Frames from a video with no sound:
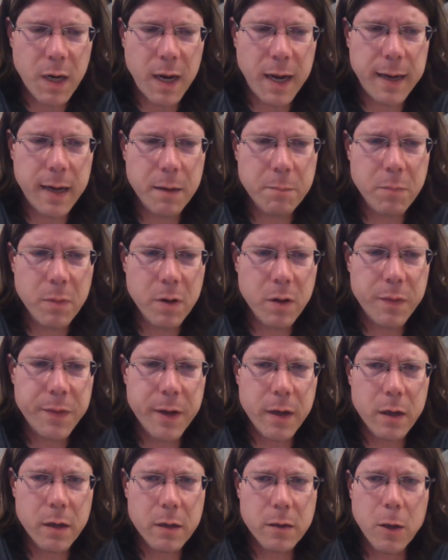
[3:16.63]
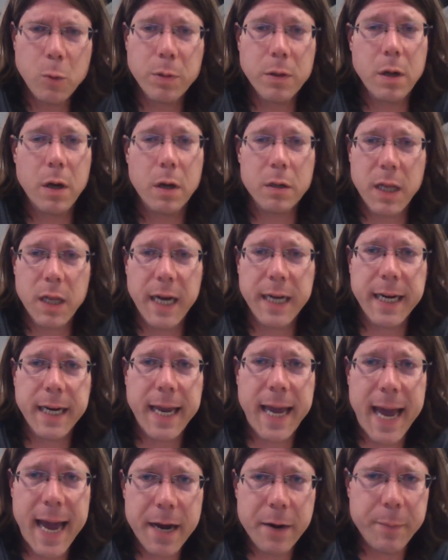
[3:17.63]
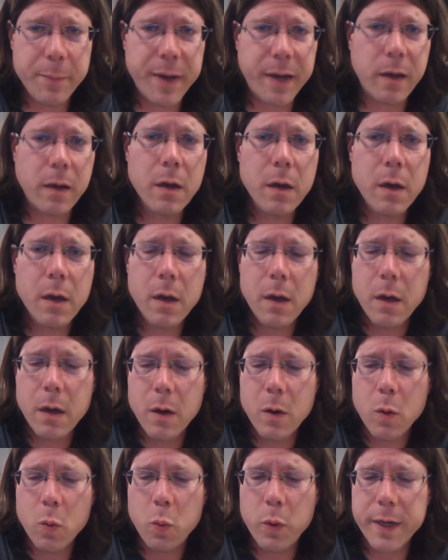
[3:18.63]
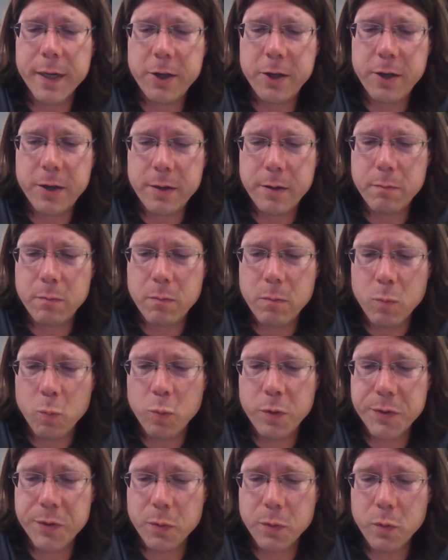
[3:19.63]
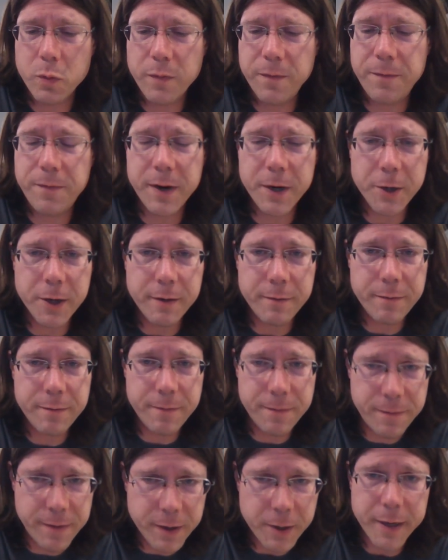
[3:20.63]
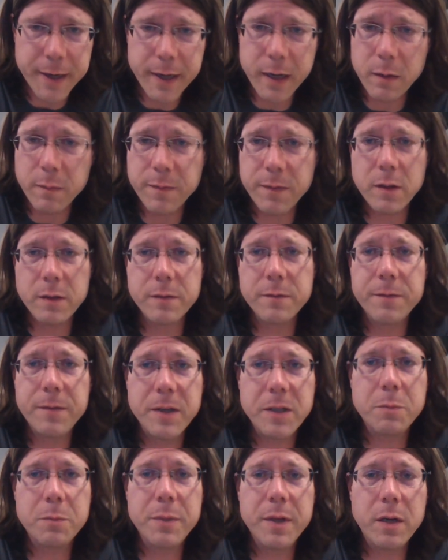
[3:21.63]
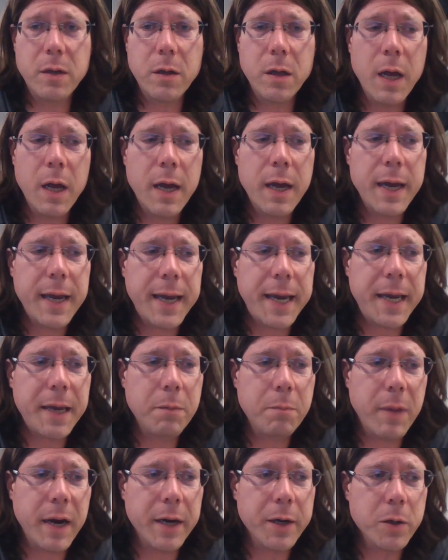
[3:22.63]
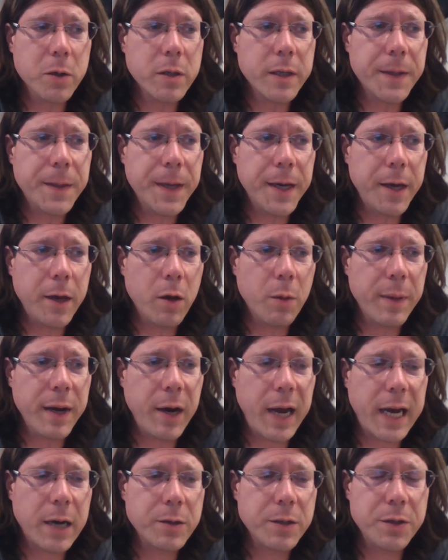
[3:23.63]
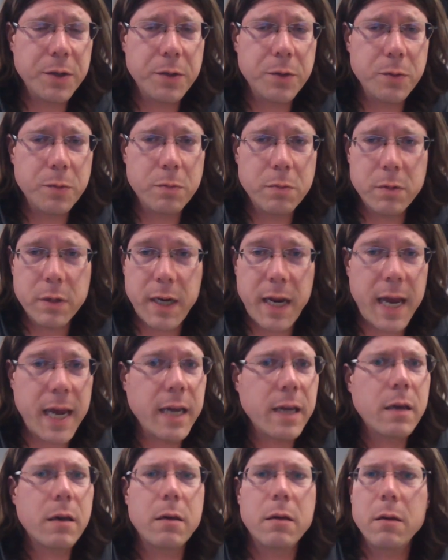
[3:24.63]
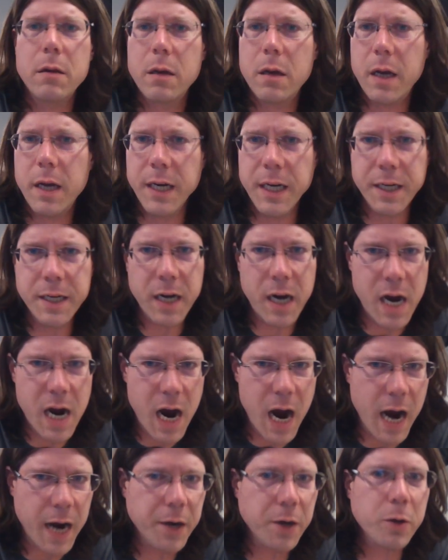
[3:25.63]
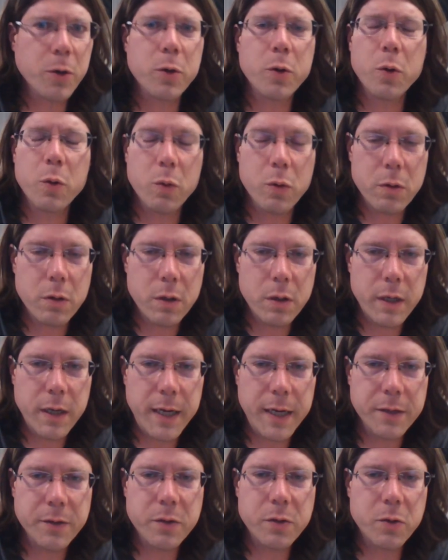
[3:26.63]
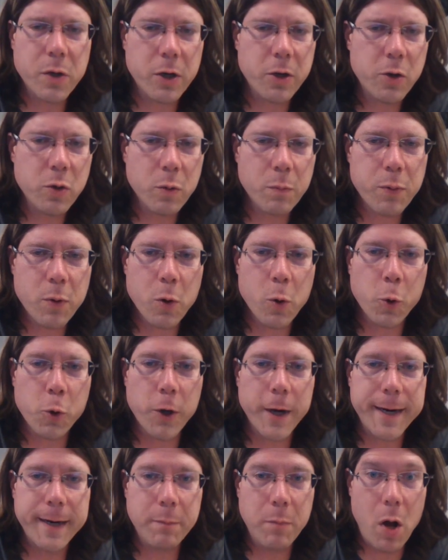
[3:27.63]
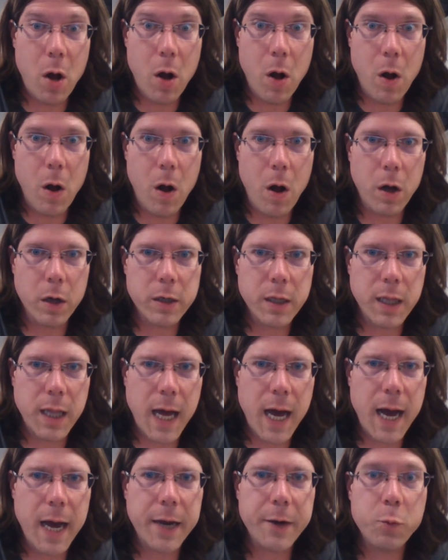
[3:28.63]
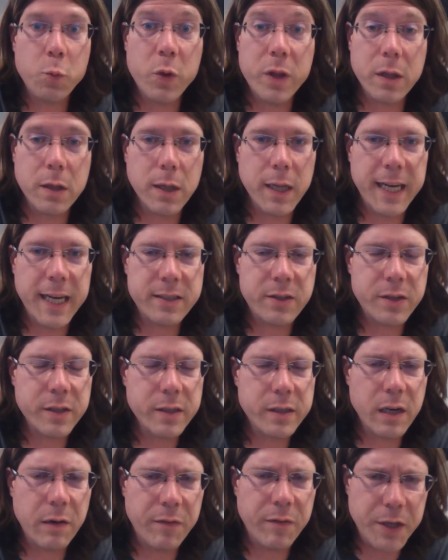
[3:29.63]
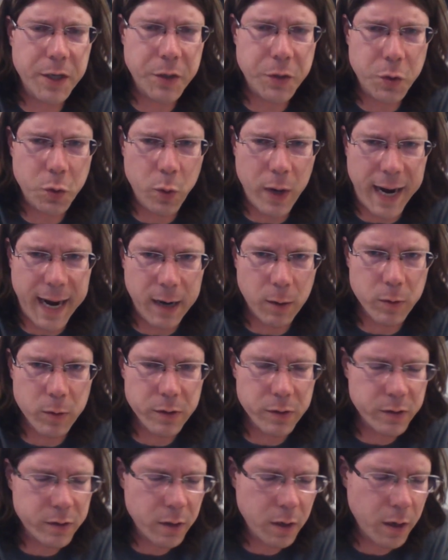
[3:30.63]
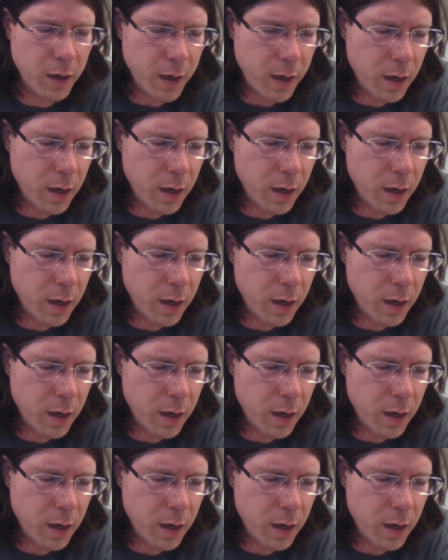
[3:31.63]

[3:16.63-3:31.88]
The Global Online Academy, which was very, very helpful and fundamental in my early thinking about how do you take an entire instructional program online with less than 72 hours